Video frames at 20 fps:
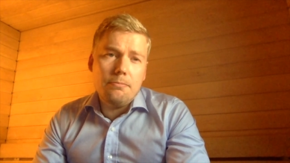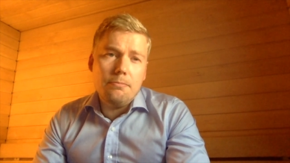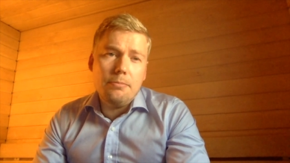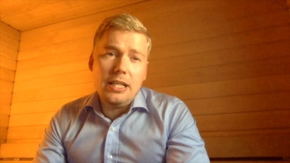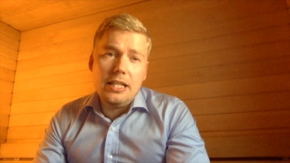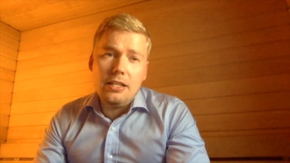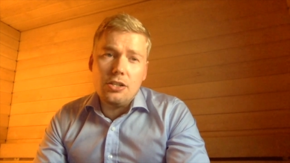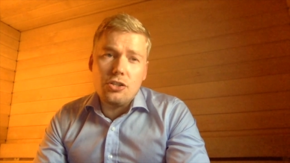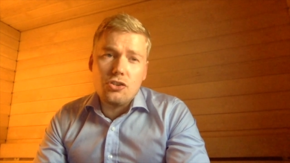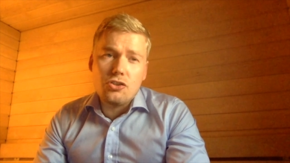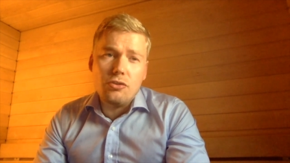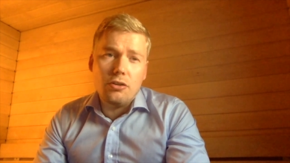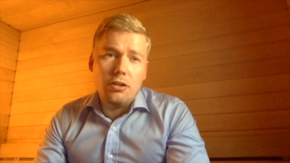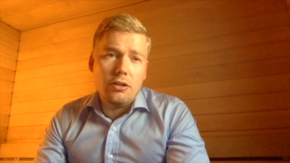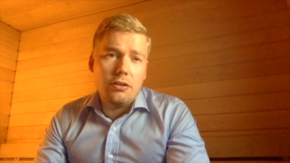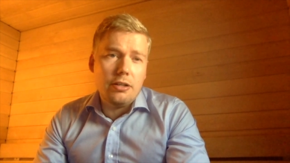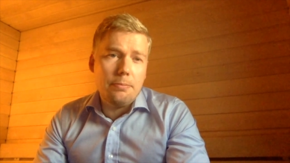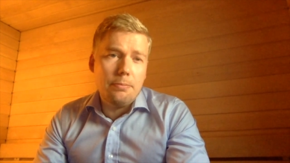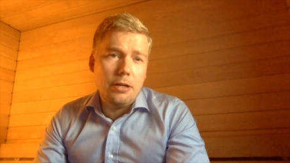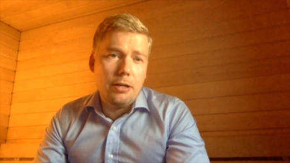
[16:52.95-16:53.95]
big
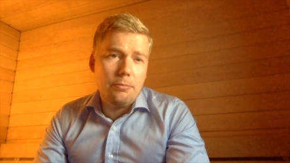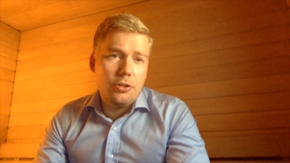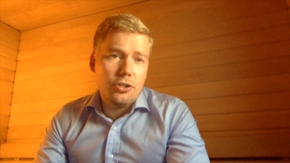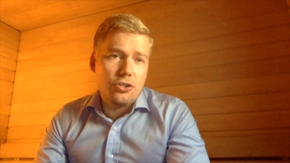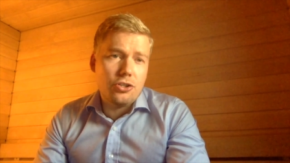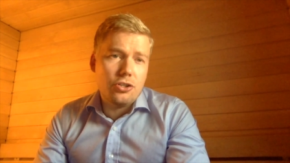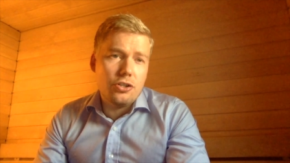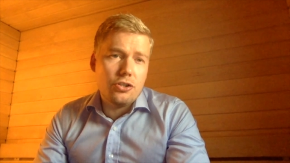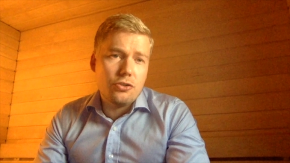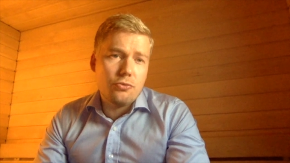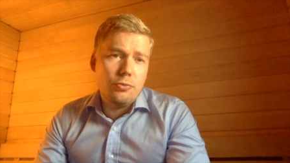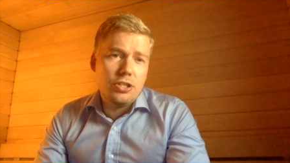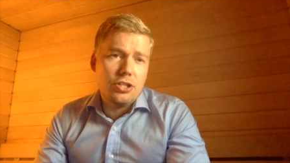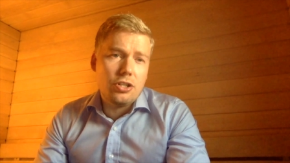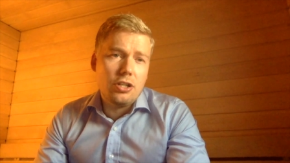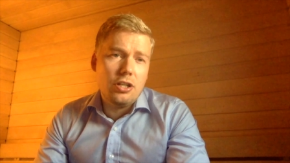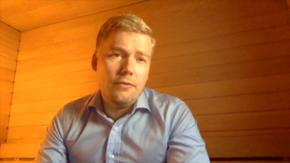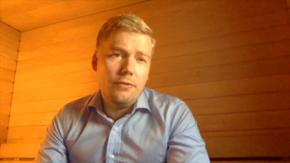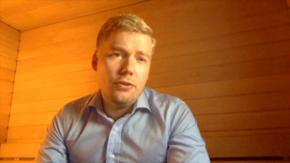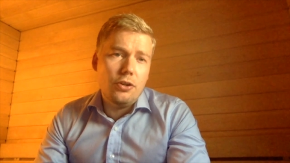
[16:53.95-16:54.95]
scholarly publishers,
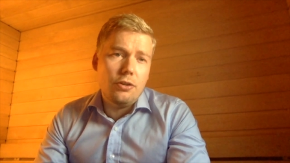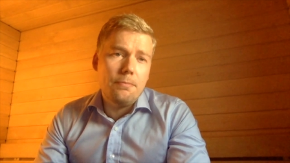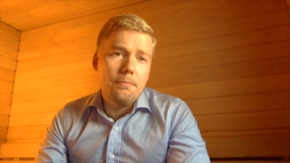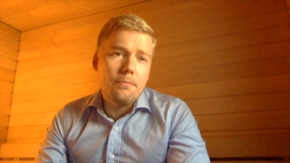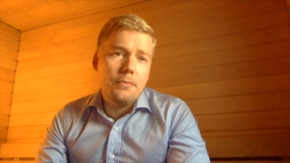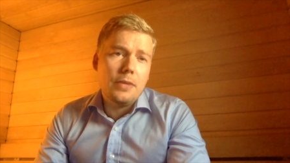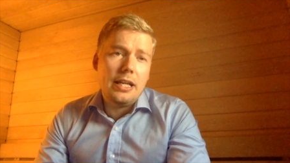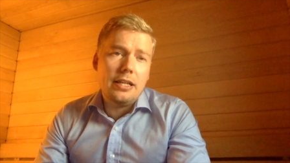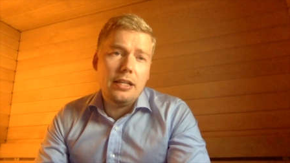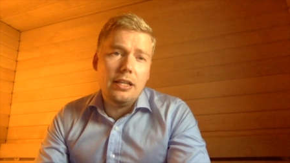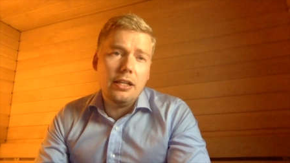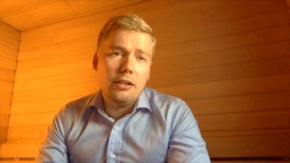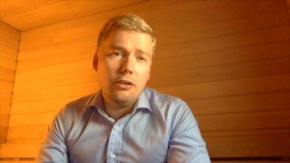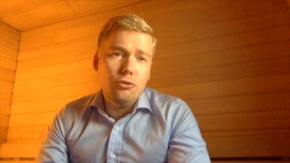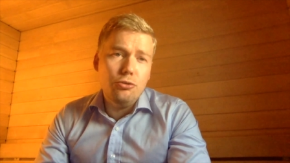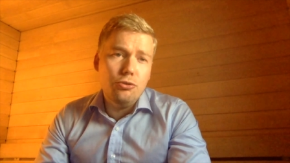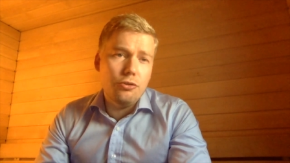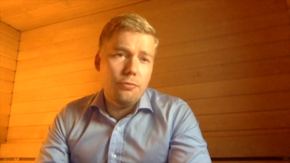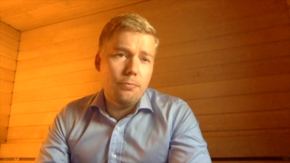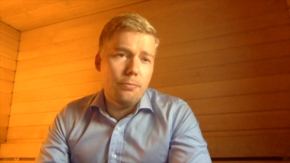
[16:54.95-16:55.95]
which cover and
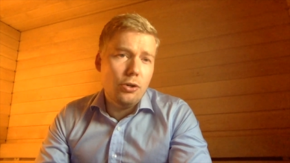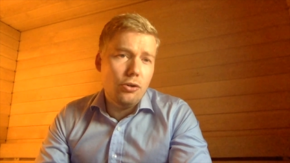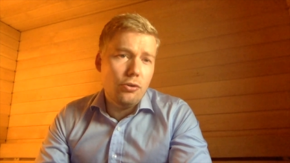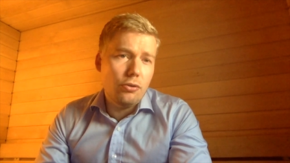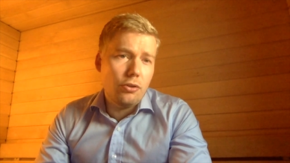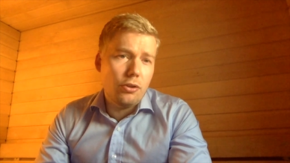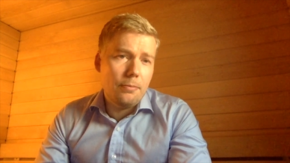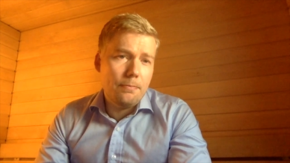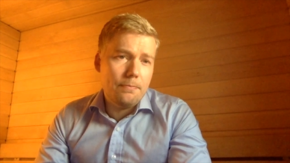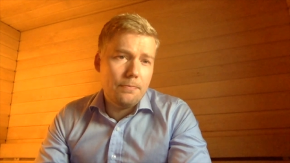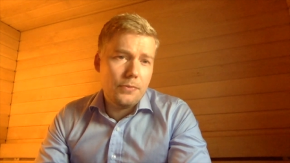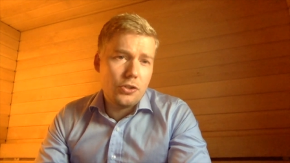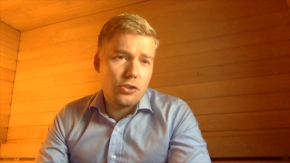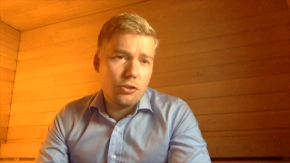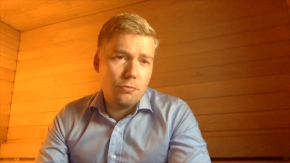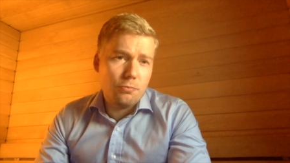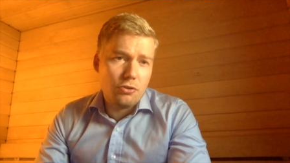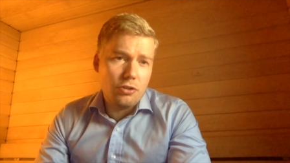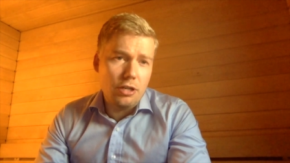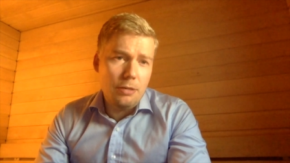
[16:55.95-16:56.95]
include both
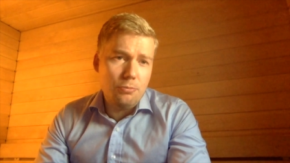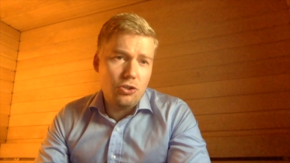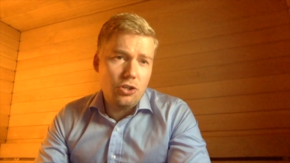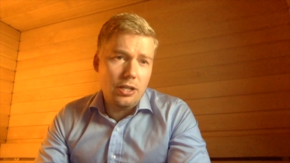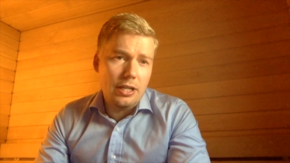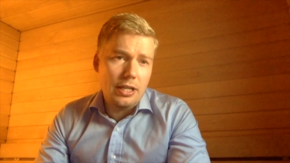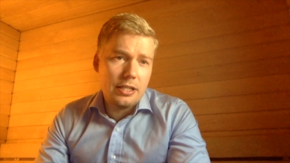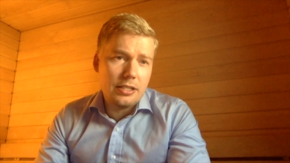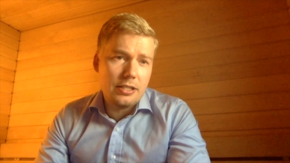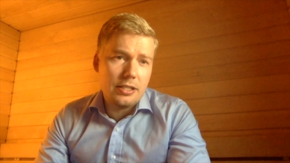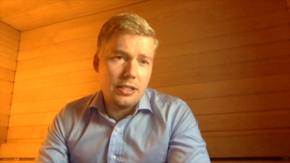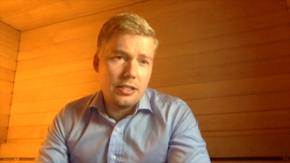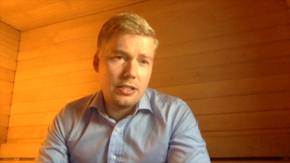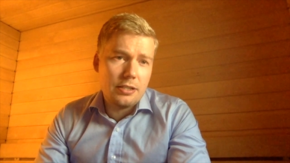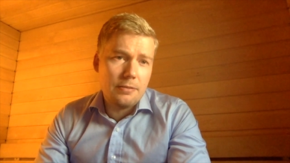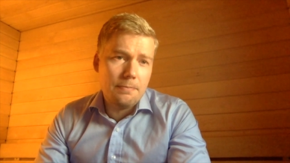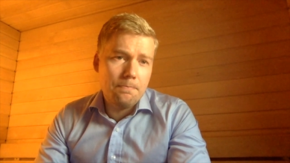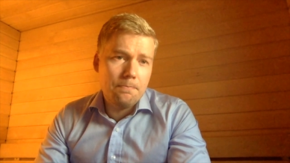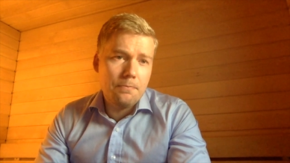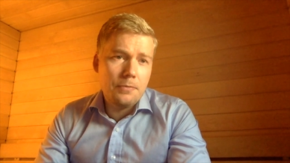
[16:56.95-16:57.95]
subscription
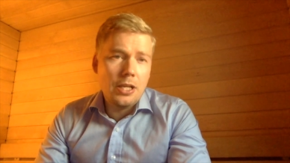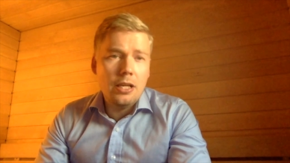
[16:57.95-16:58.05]
access,